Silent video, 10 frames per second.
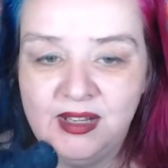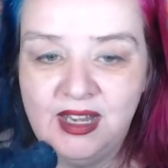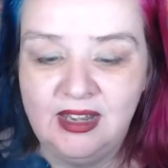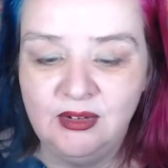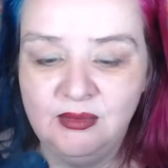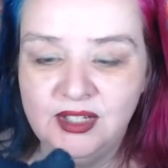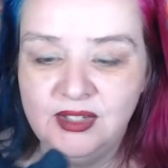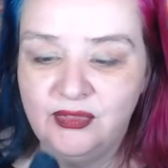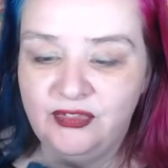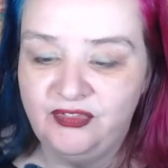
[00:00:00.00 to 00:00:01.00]
But it
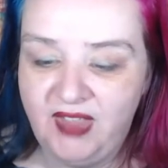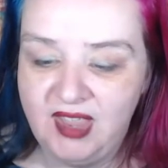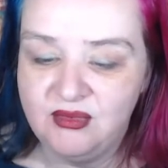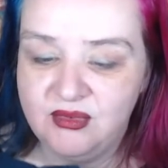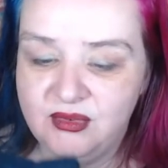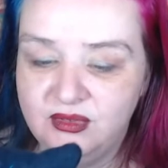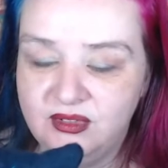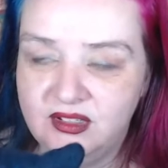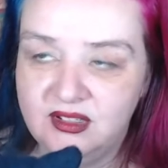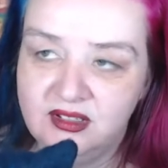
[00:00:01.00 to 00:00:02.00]
almost
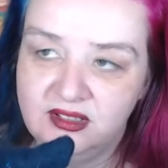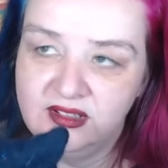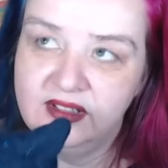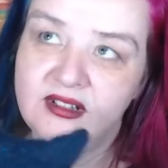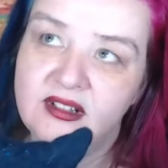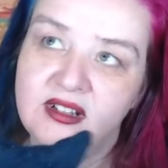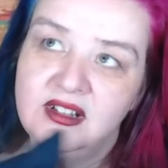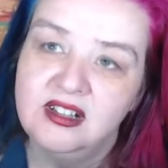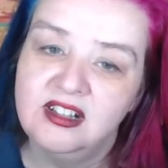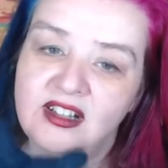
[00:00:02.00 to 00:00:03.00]
feels
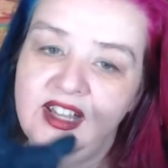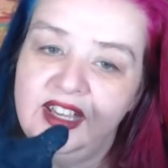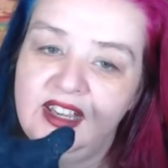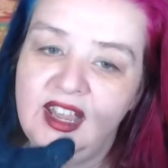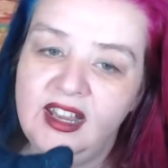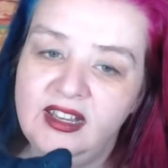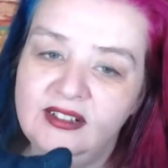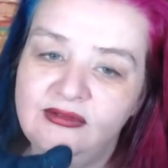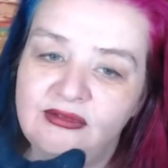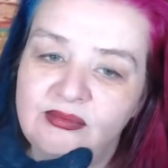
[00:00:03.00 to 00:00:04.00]
like a kind
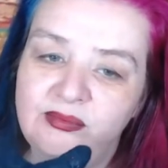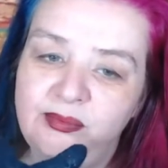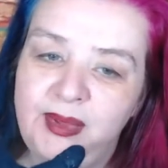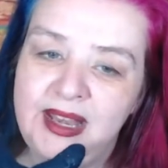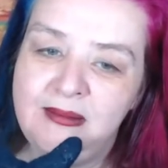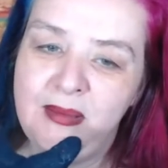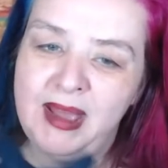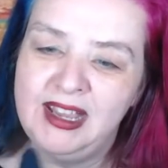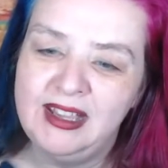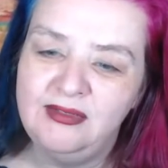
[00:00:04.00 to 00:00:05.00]
of
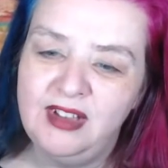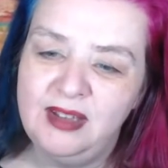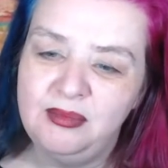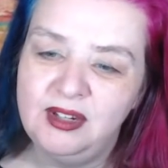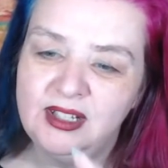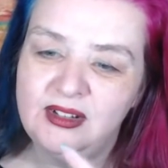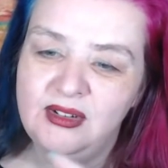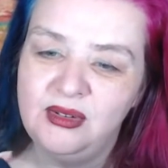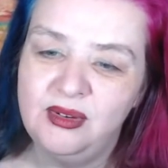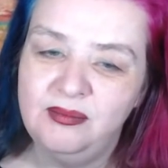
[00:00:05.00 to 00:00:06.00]
beanbaggy fabric,
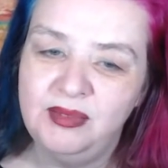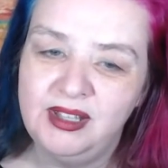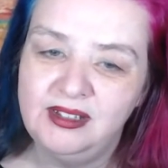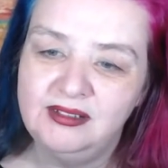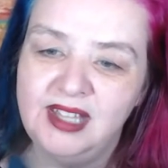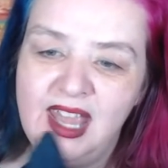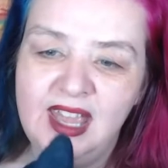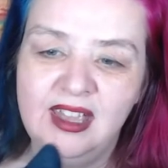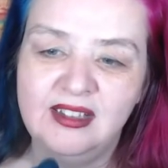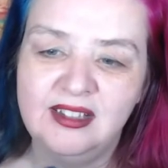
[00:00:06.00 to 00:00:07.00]
not quite, but
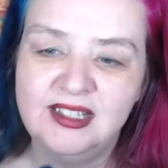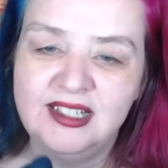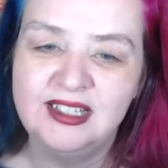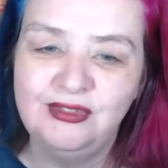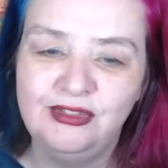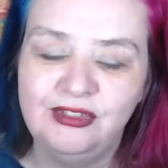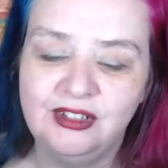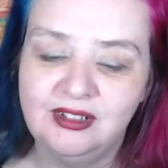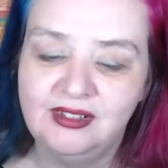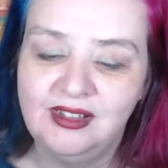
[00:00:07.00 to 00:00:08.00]
yeah, it's
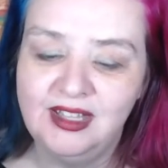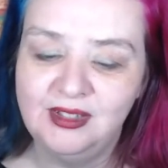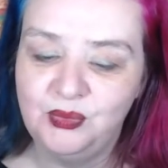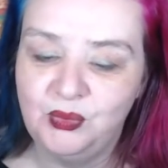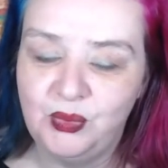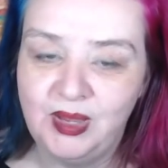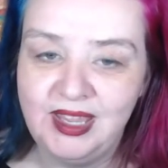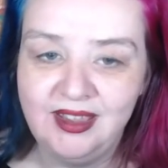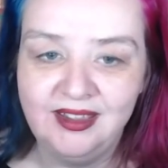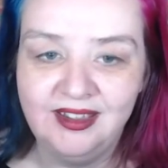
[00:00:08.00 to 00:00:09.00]
different. That's
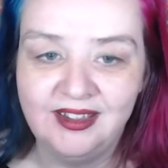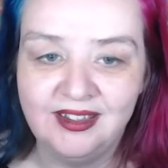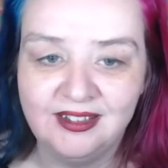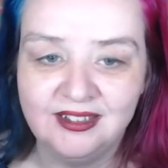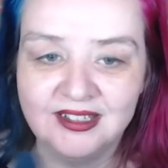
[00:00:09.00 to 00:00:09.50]
weird.